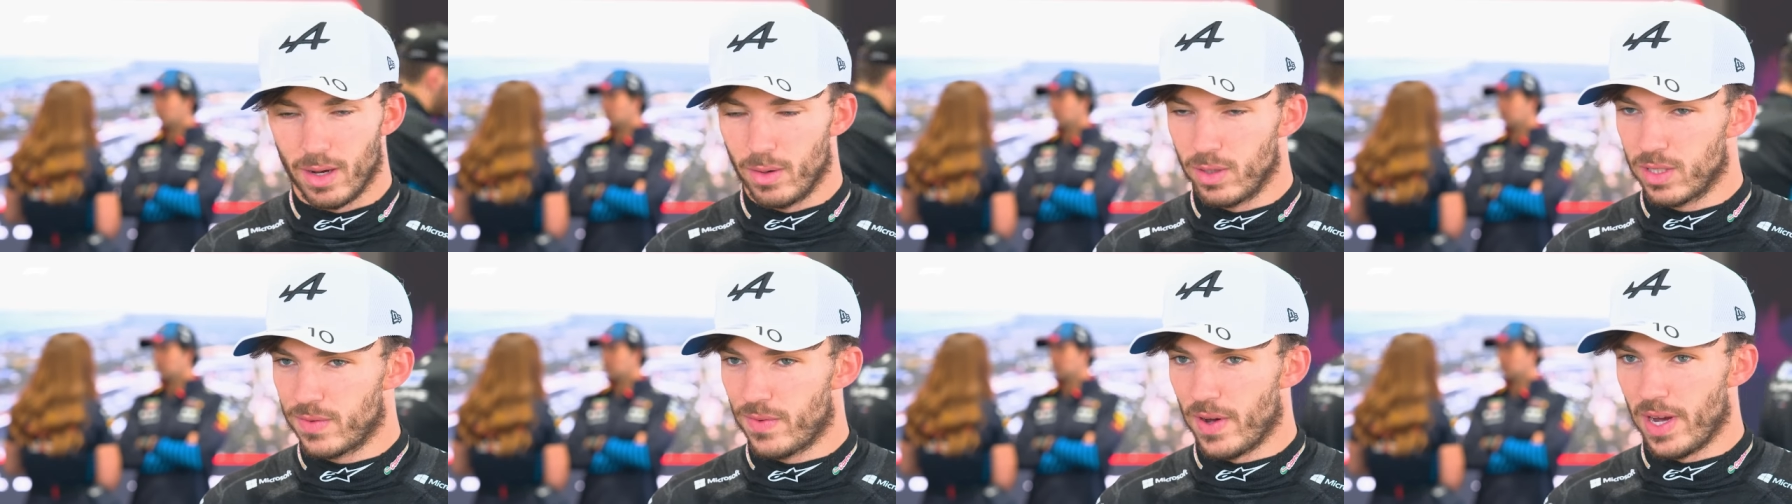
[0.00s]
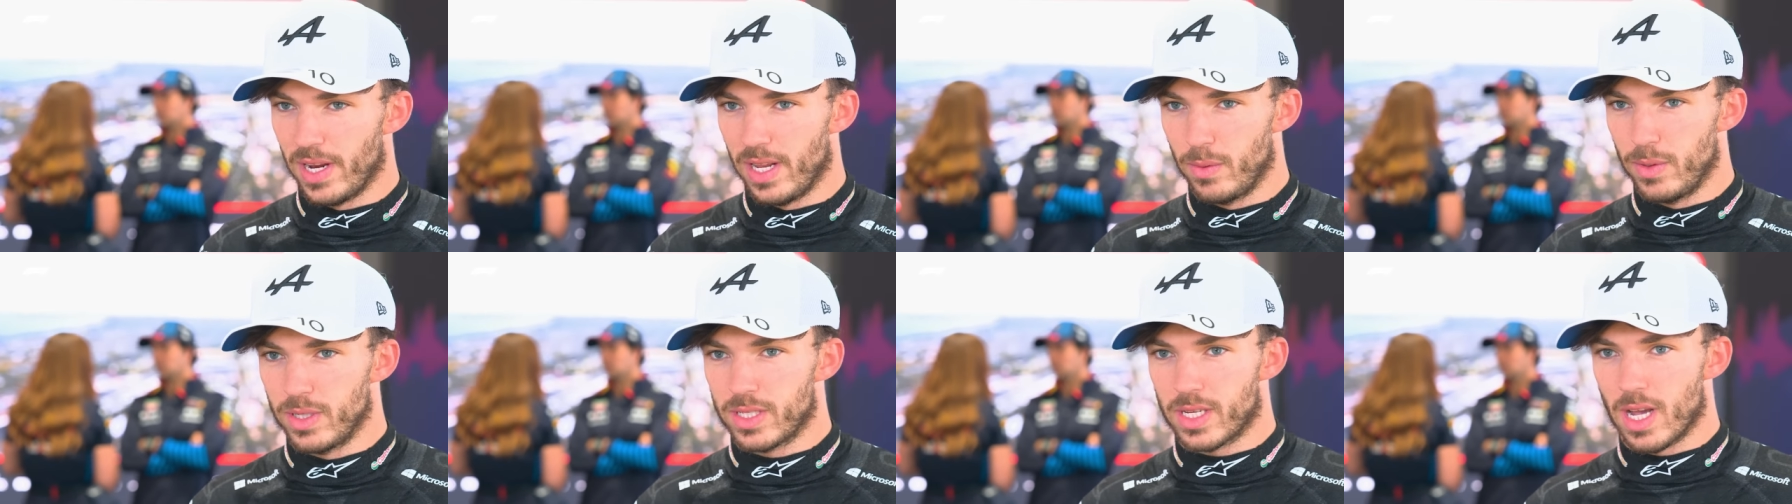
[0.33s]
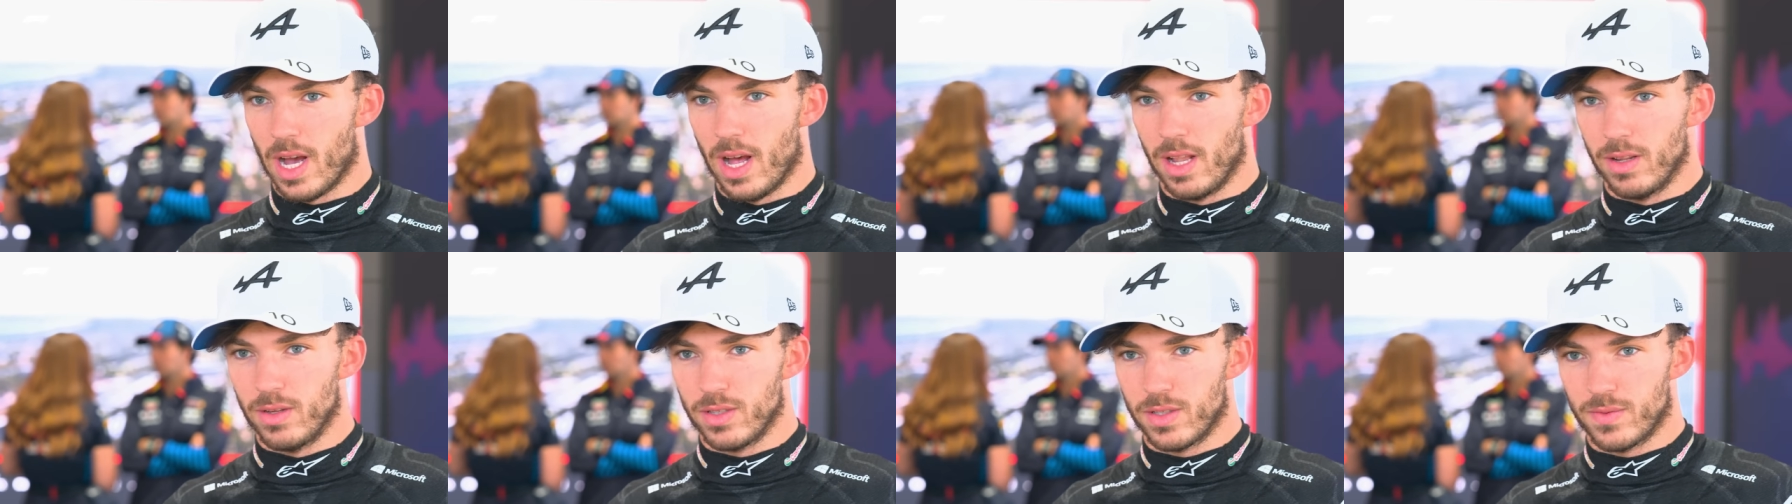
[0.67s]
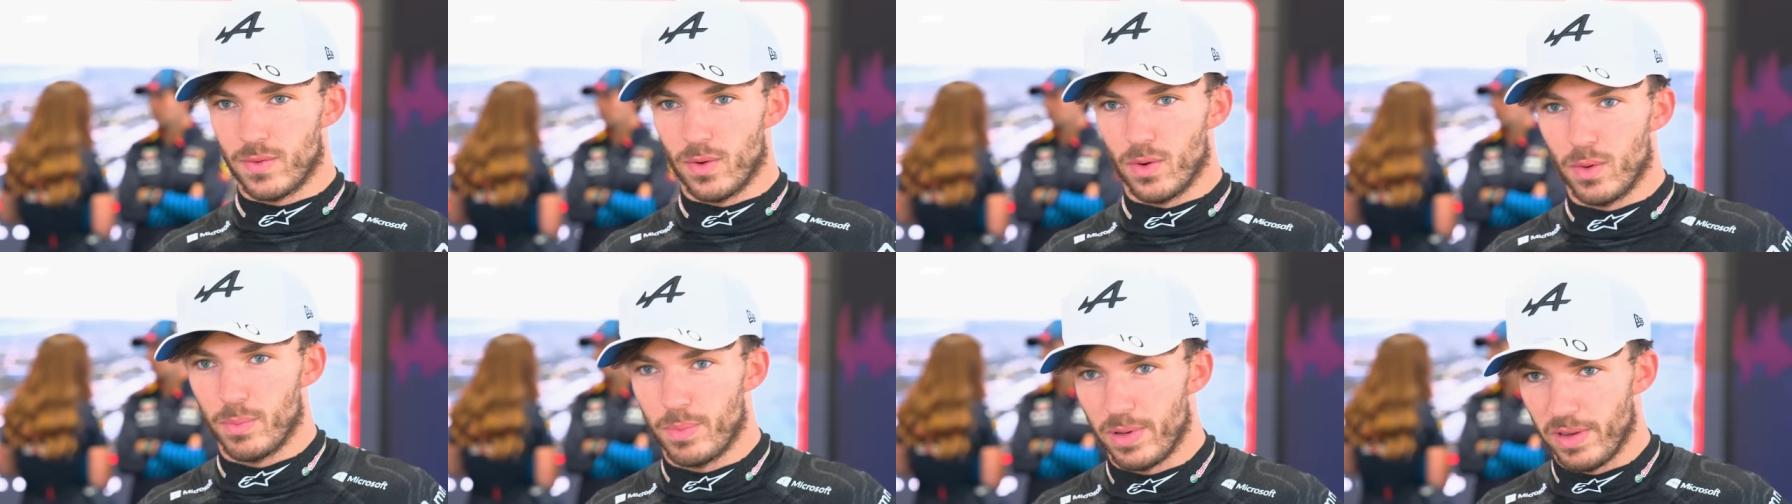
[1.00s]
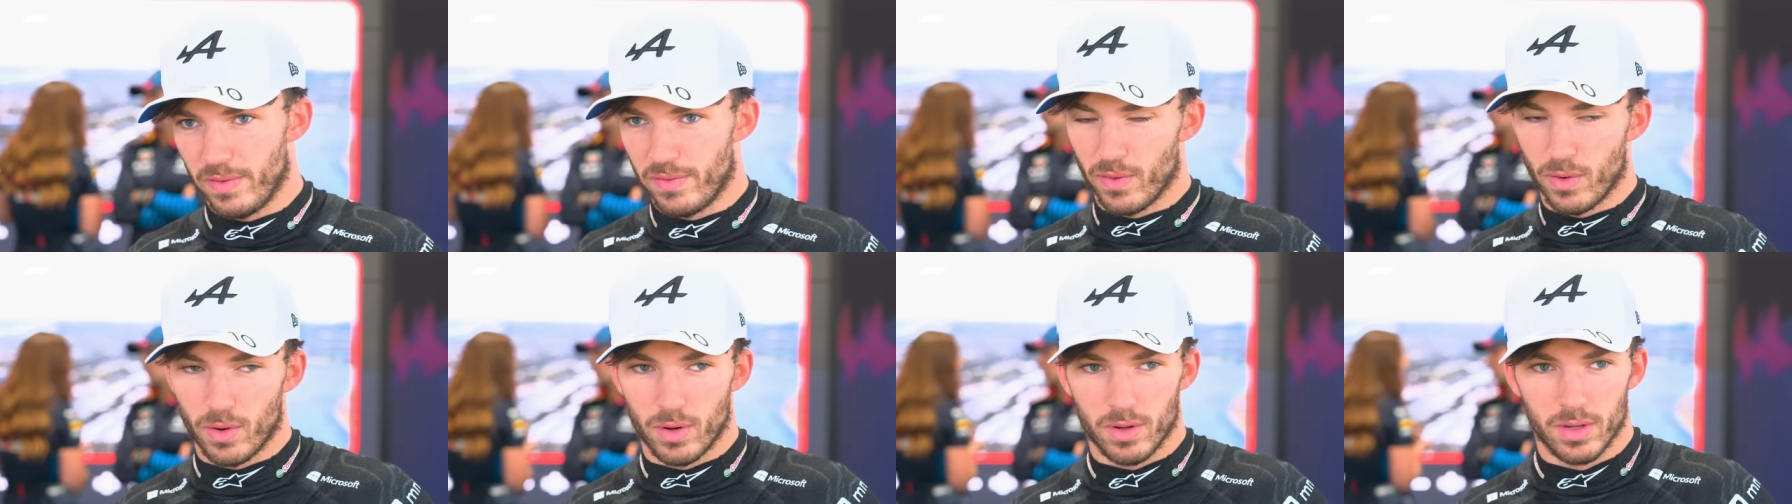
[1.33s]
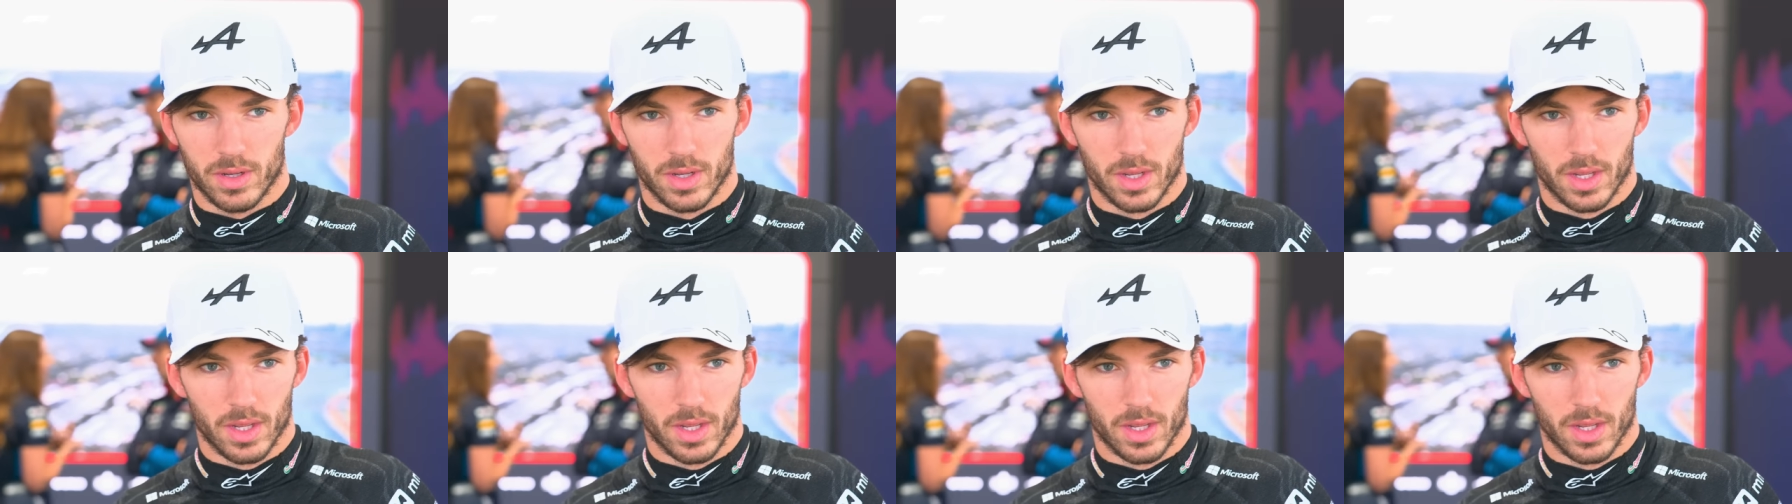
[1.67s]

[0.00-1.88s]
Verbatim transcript: I was fighting with Carlos for P4